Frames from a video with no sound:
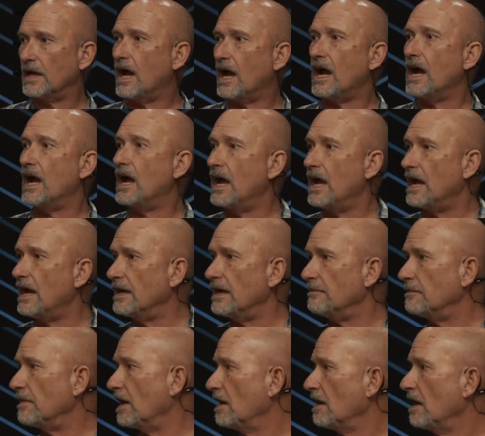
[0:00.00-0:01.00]

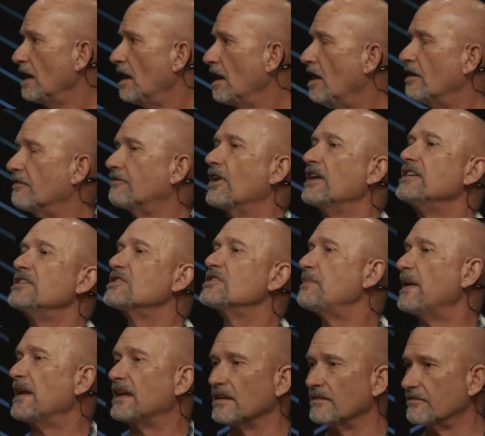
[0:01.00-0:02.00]
I'm afraid to
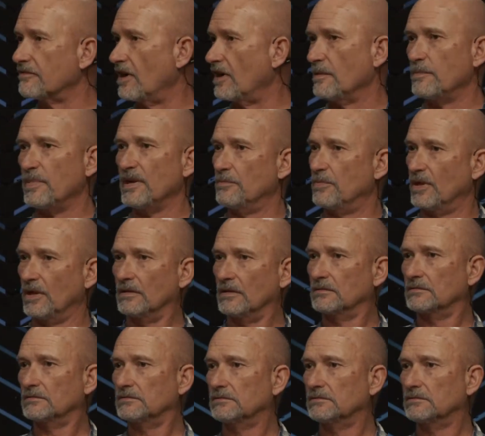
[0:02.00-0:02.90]
speak in front of people.